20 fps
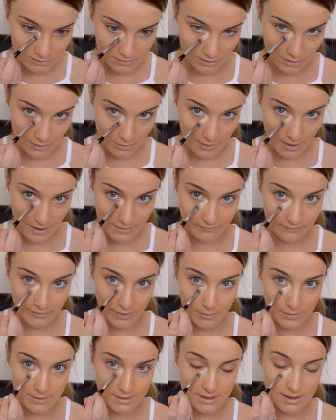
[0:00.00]
So I
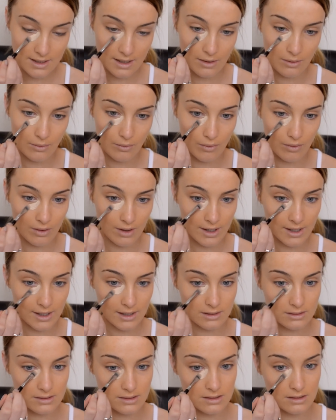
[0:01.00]
focus it
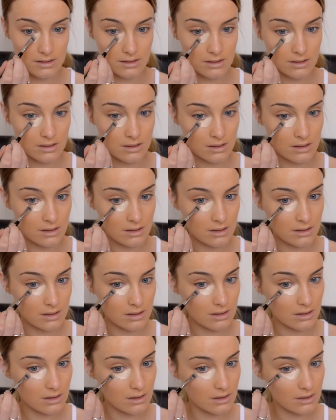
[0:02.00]
right
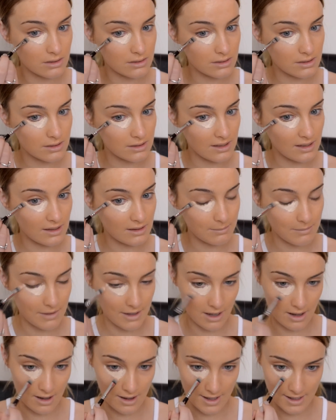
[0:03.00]
underneath
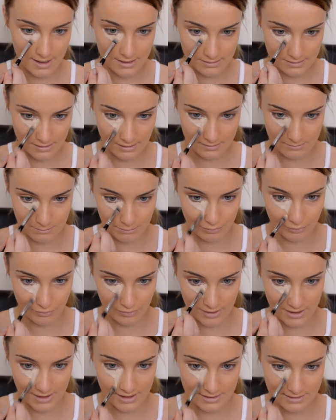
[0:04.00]
my eyes and
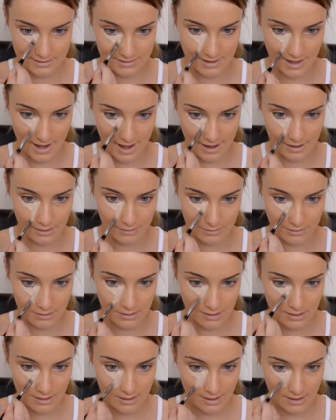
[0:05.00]
bring it down
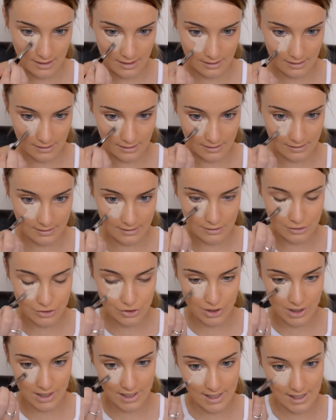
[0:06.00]
in kind of a
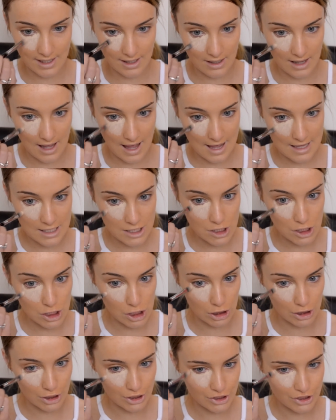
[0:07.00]

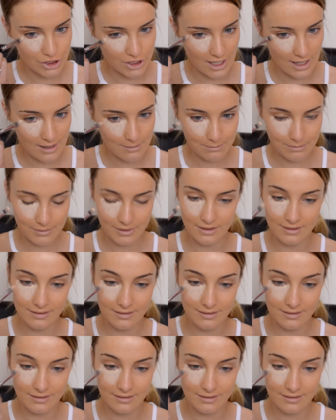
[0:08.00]
triangular shape.